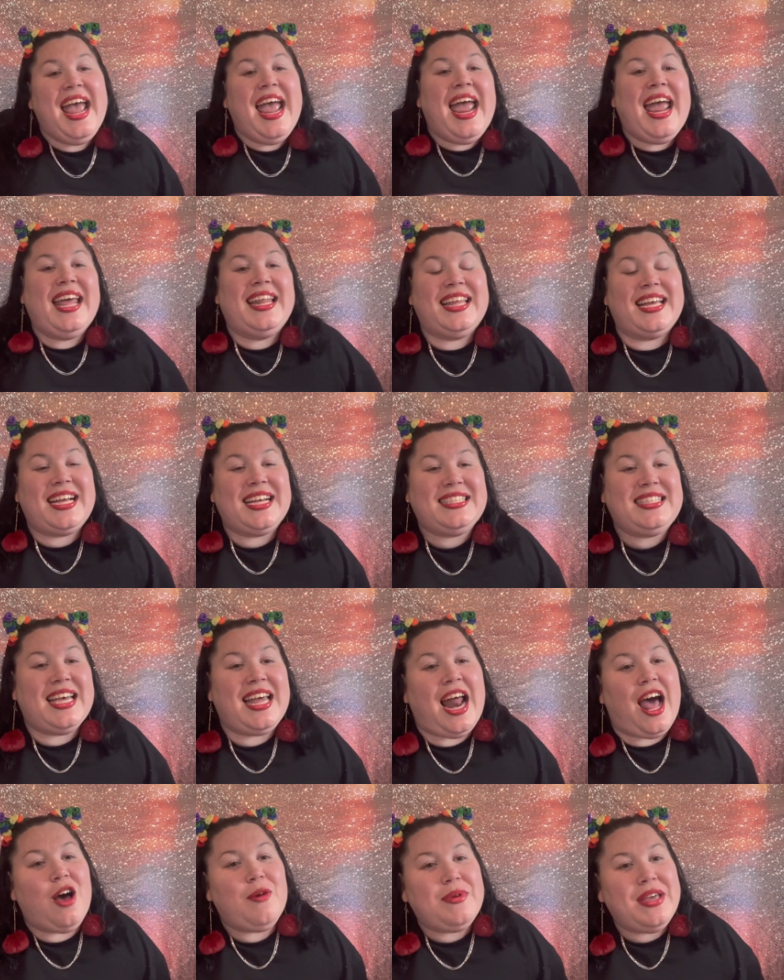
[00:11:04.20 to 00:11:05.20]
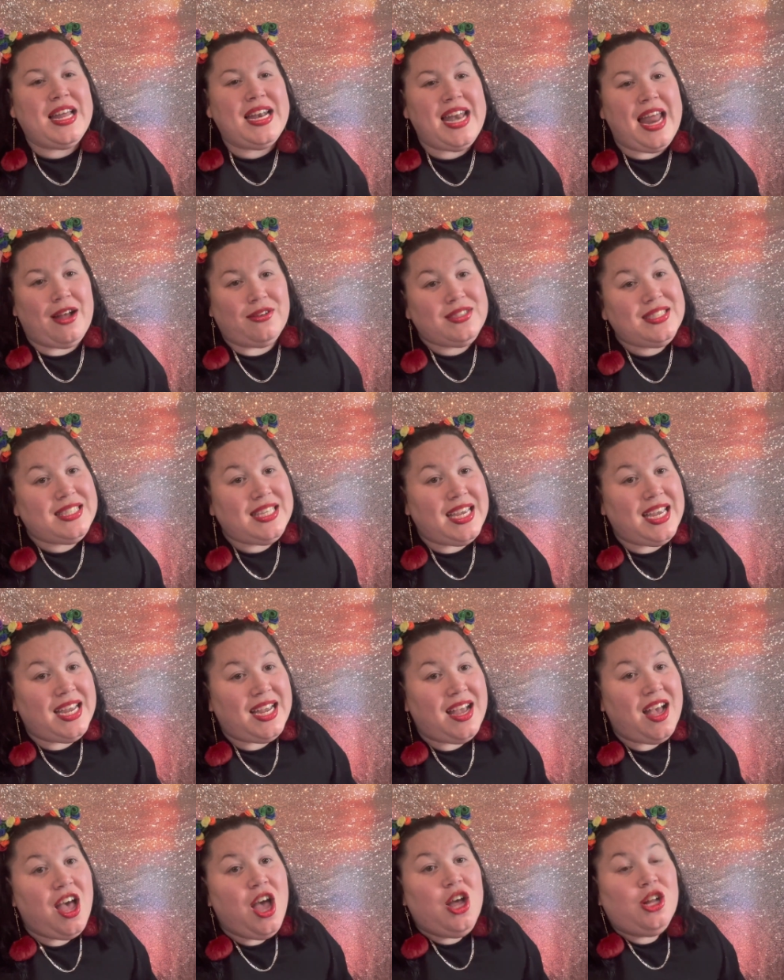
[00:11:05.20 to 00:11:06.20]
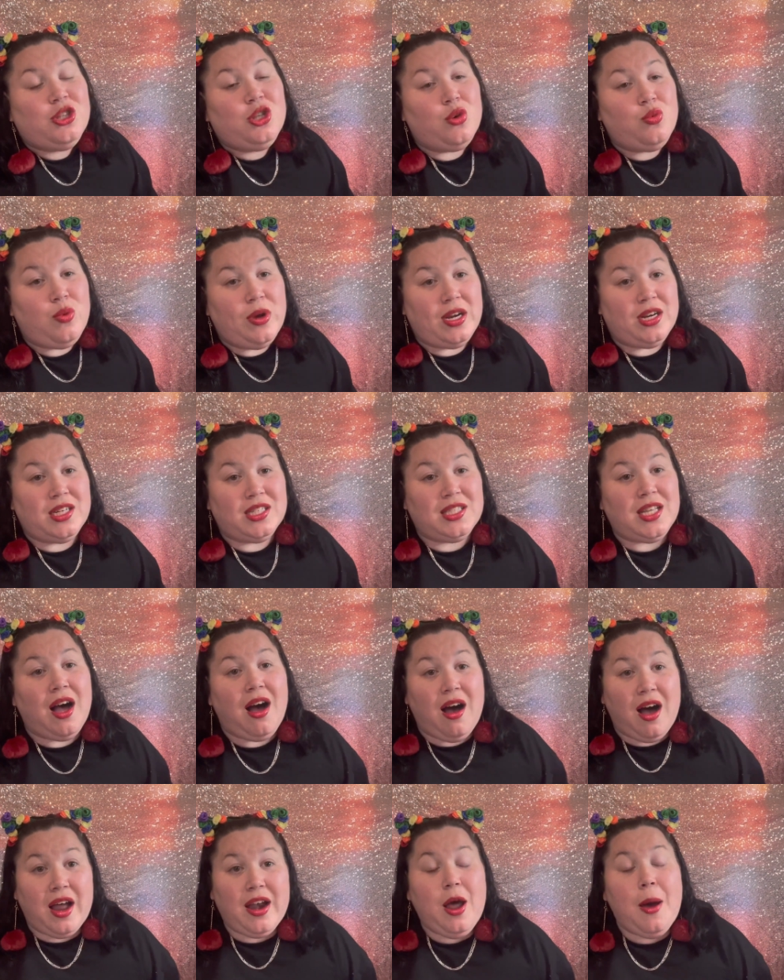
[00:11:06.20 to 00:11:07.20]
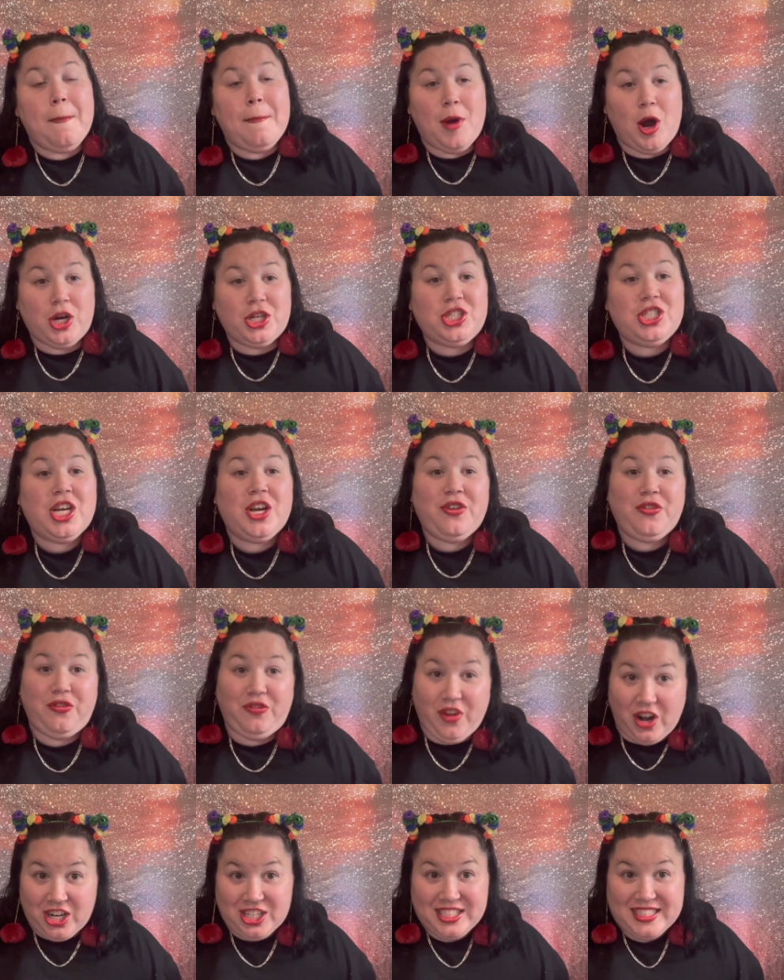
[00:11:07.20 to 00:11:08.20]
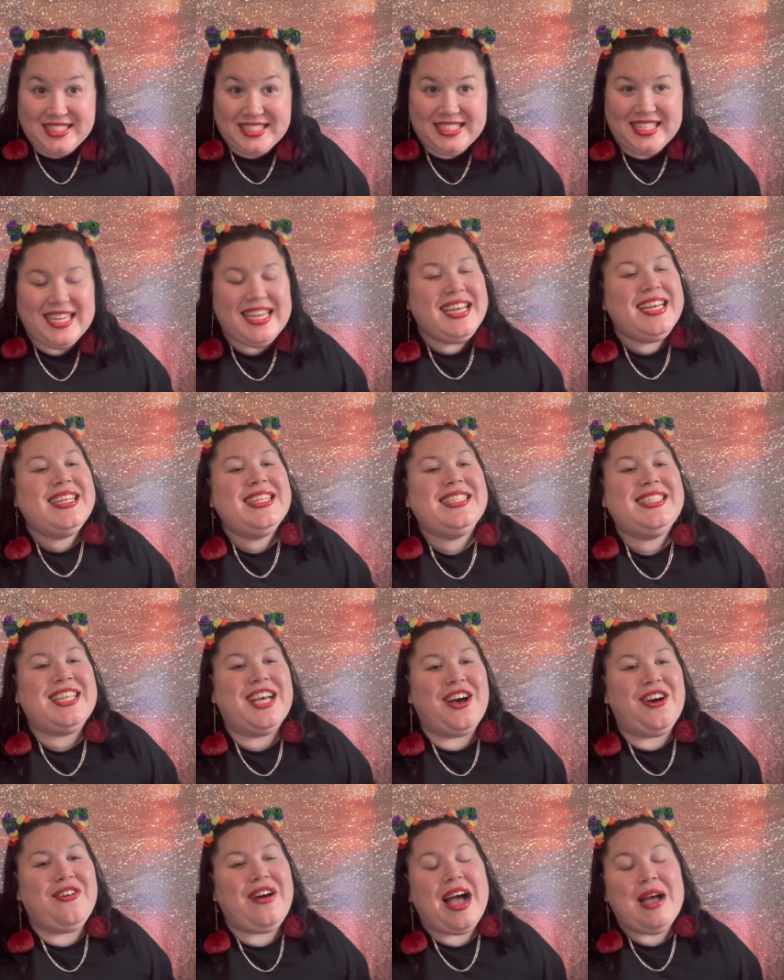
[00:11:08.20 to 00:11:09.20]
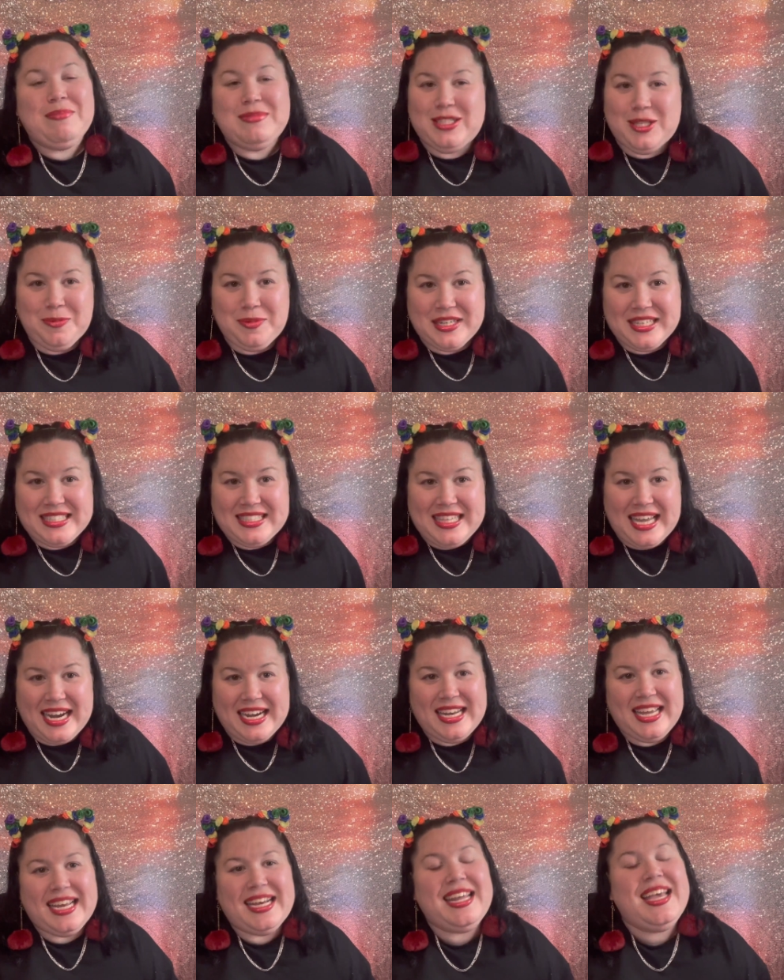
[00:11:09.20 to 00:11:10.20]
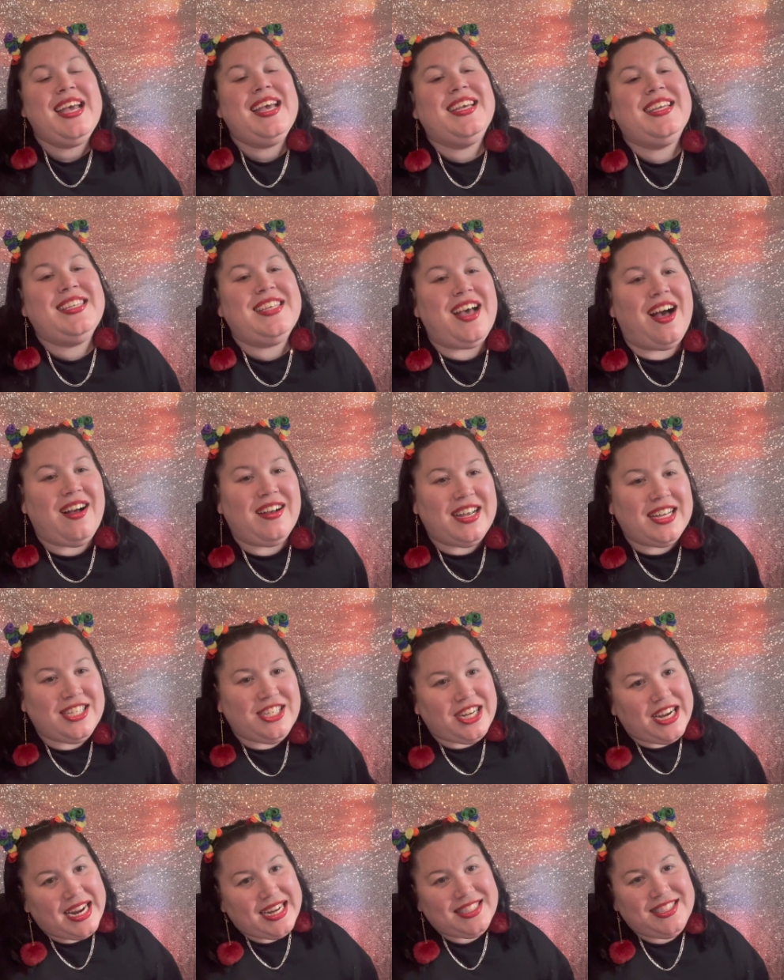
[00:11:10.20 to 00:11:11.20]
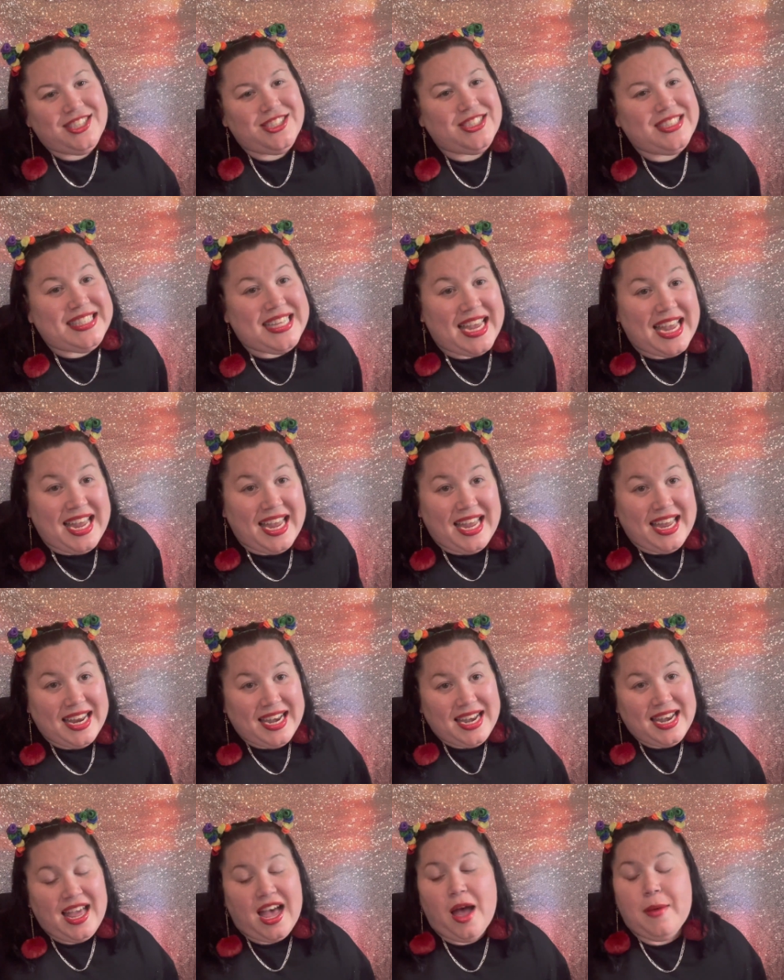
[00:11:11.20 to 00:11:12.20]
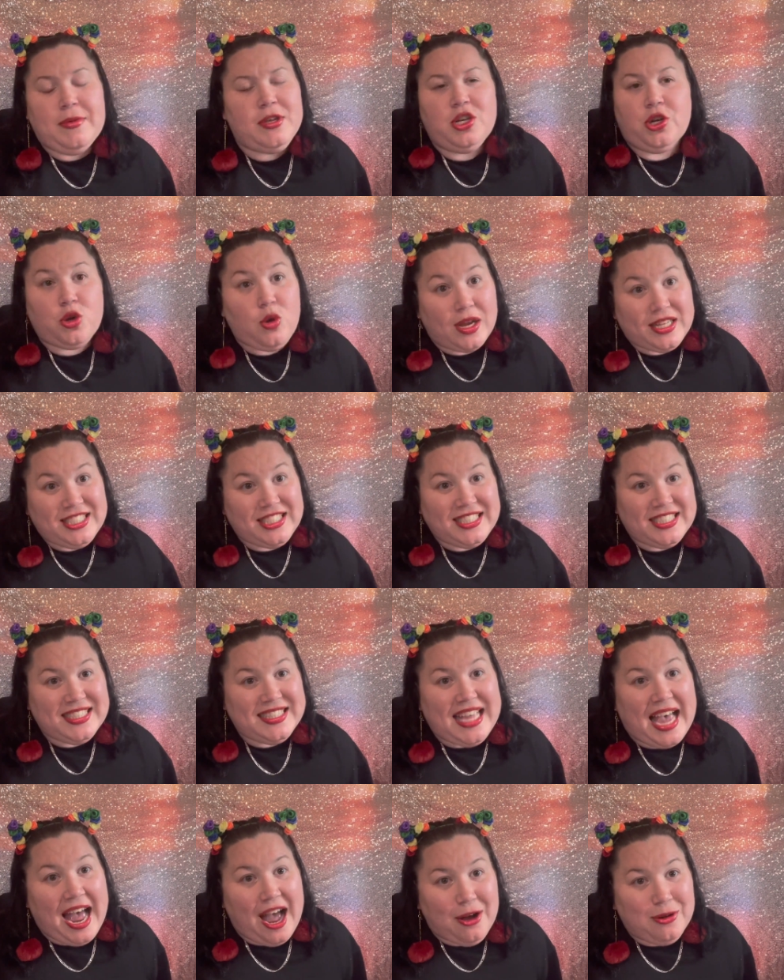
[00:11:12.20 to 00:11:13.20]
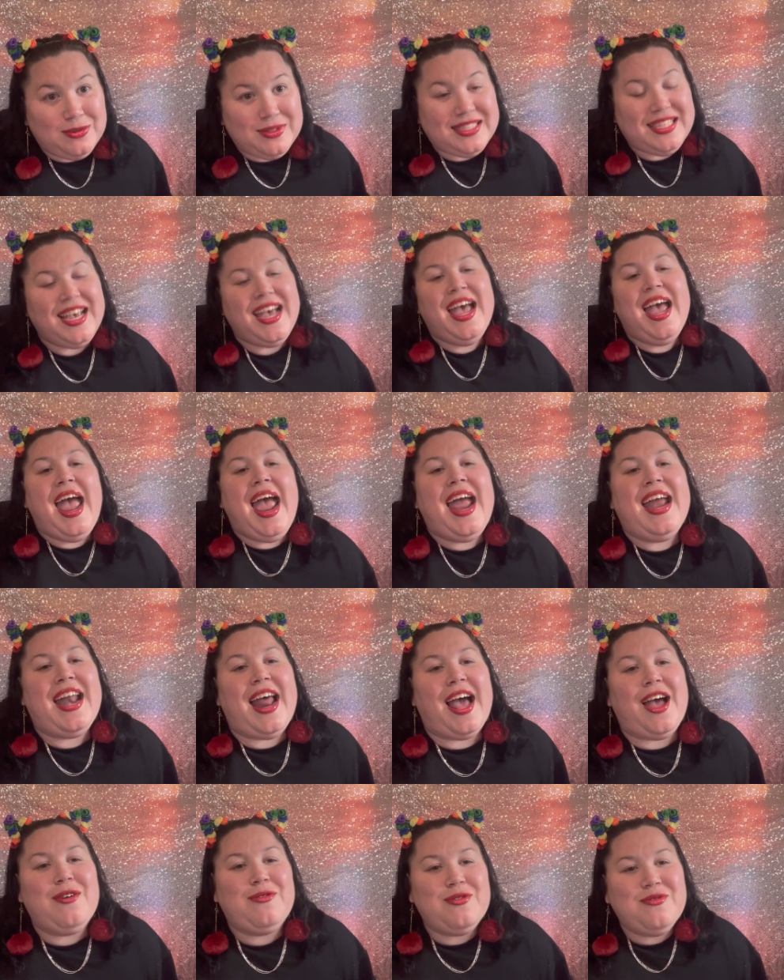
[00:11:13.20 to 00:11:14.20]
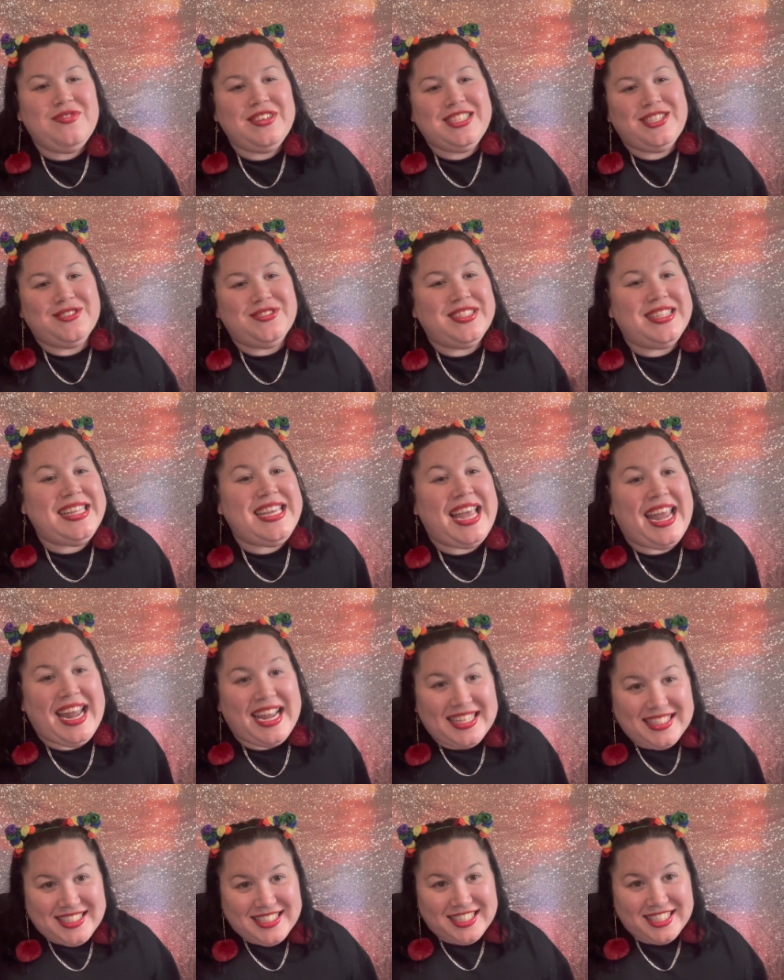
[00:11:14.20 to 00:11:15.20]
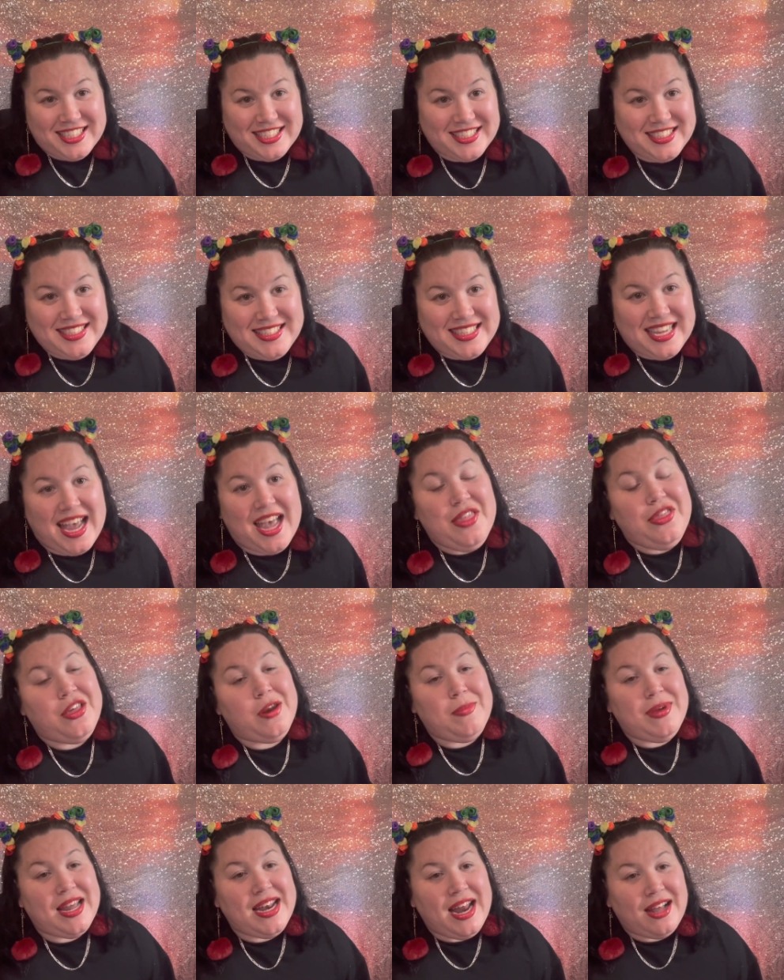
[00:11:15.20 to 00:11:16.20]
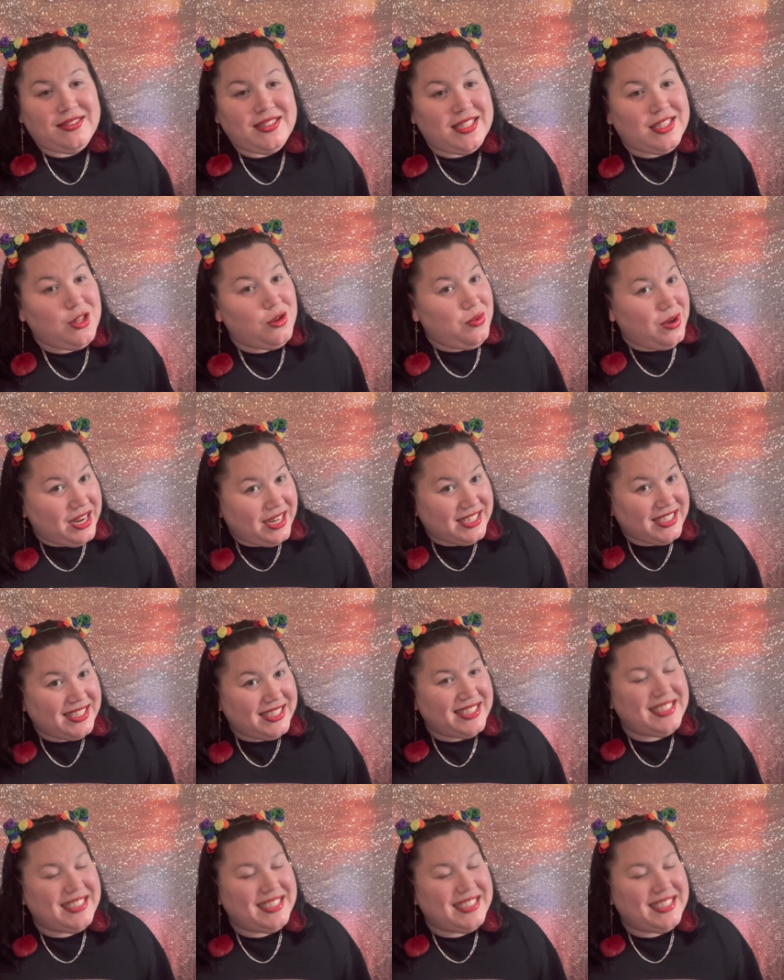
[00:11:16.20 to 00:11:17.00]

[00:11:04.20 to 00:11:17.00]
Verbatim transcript: And like I said, I'll be announcing the winners on March 1st. So I'm super excited. Y'all get your answers in, I mean, your questions out, and I will be doing the answers and then be announcing the winners.